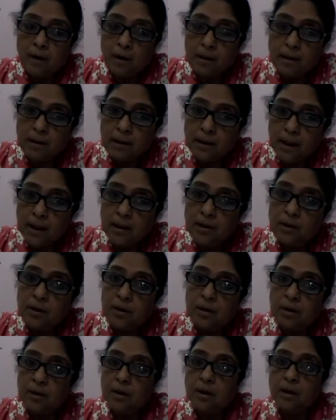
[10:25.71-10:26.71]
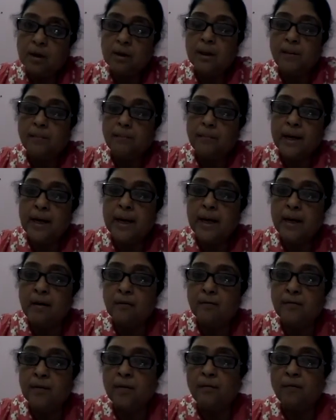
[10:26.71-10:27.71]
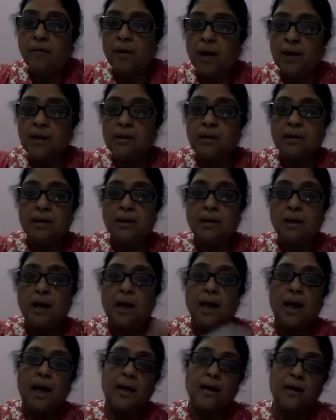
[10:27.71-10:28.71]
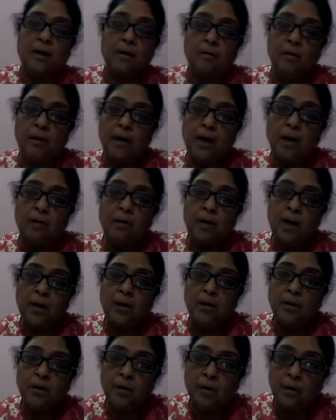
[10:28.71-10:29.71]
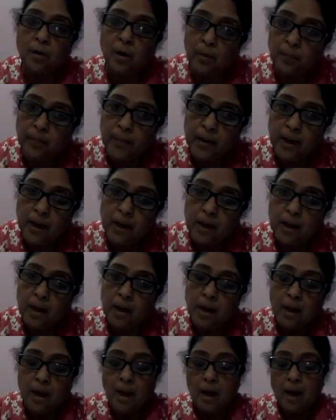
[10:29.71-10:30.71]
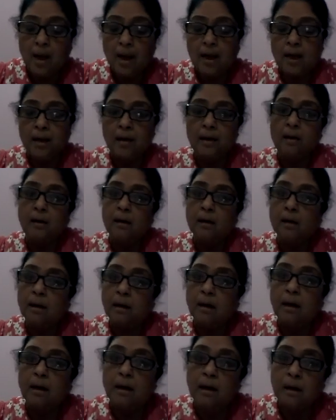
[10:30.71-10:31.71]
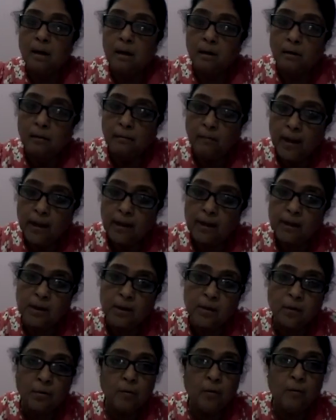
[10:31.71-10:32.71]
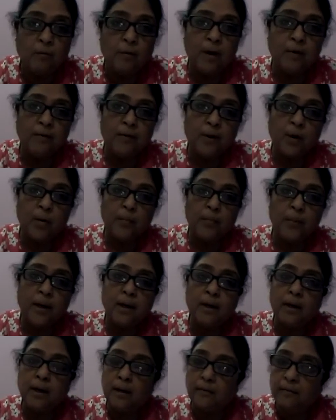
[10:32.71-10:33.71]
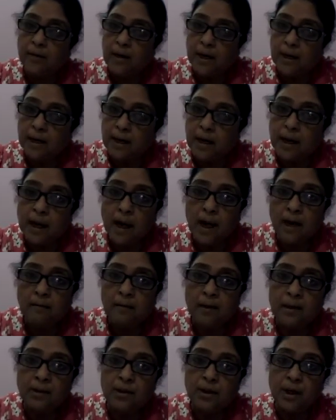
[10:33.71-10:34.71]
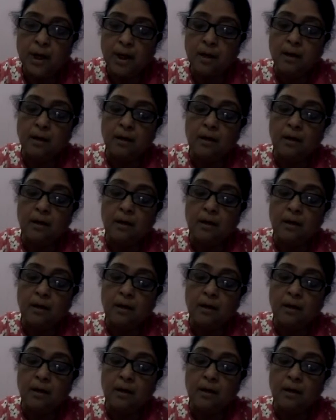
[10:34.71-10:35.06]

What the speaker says: search the meaning of the words and note down in your copy, and when the school will reopen, definitely I will check